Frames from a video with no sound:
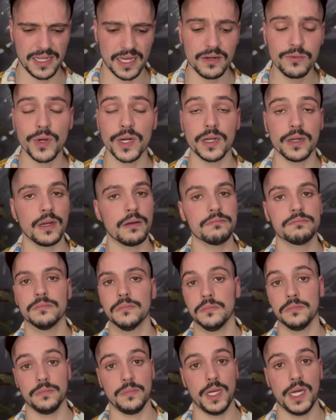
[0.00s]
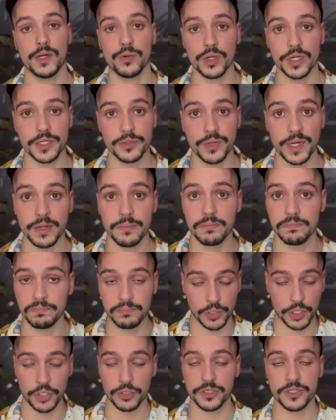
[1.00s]
I don't want to do any
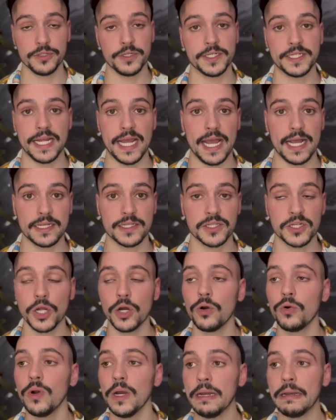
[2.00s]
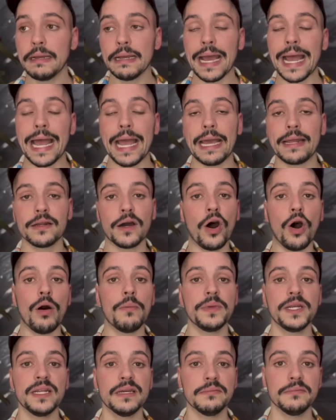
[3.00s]
personal attacks. No ad
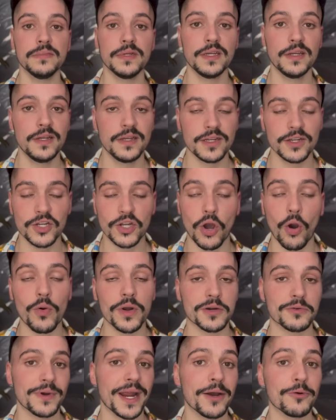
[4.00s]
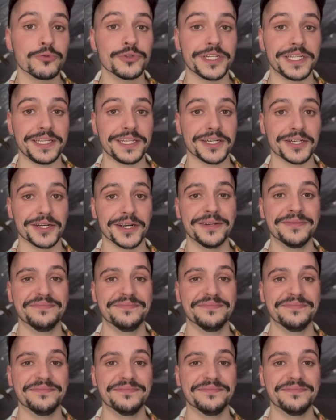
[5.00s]
hominem going around here.